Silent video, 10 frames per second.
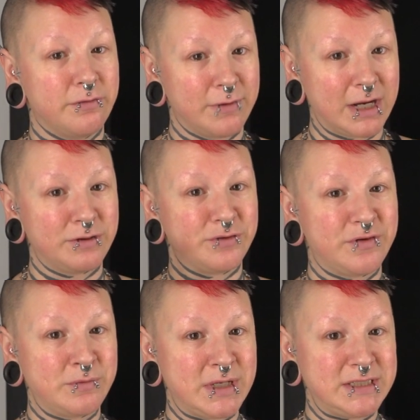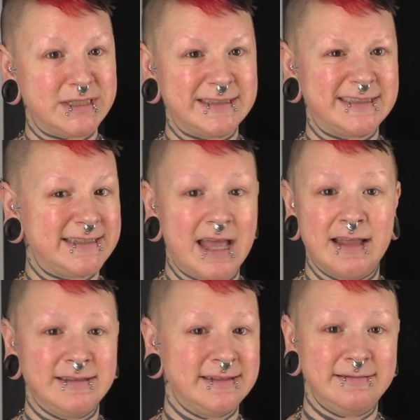regular foundations
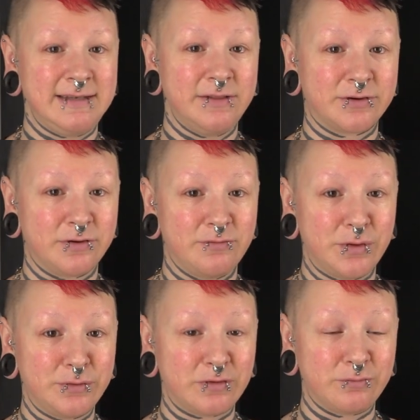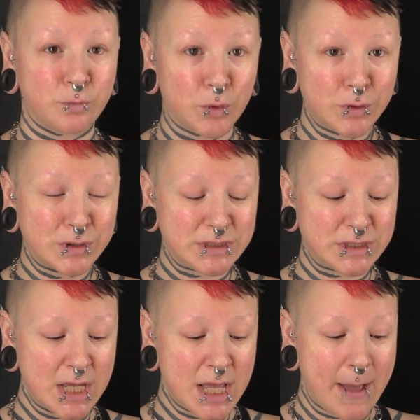and neither of those have worked,